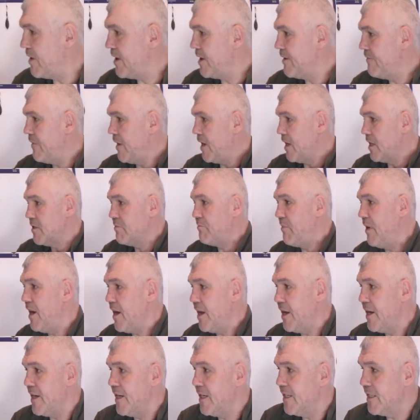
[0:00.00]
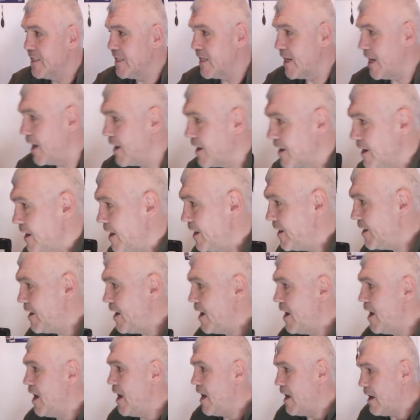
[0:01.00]
a bit of experience carrying
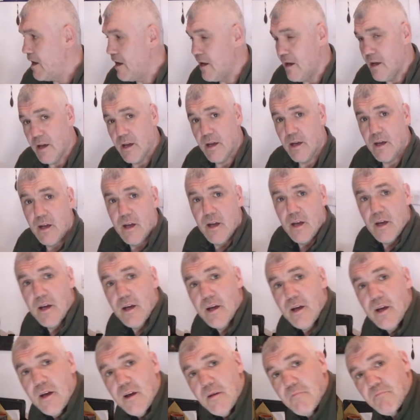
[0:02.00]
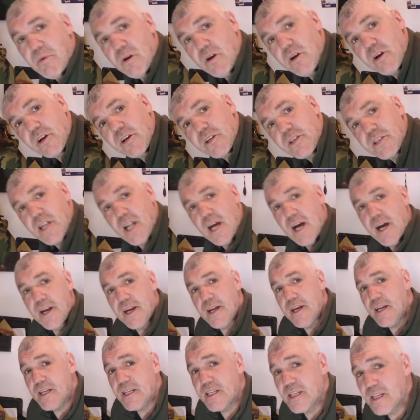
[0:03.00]
Bergens like
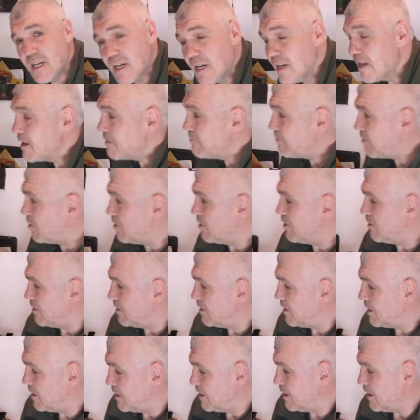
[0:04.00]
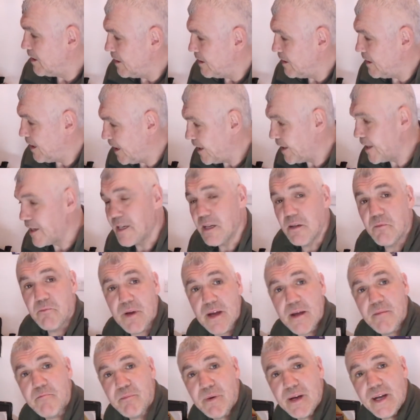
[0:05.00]
this, but a little
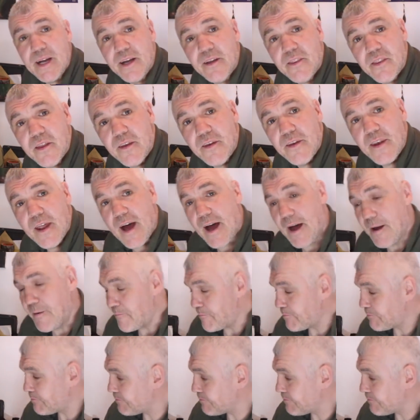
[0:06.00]
bit bigger than that.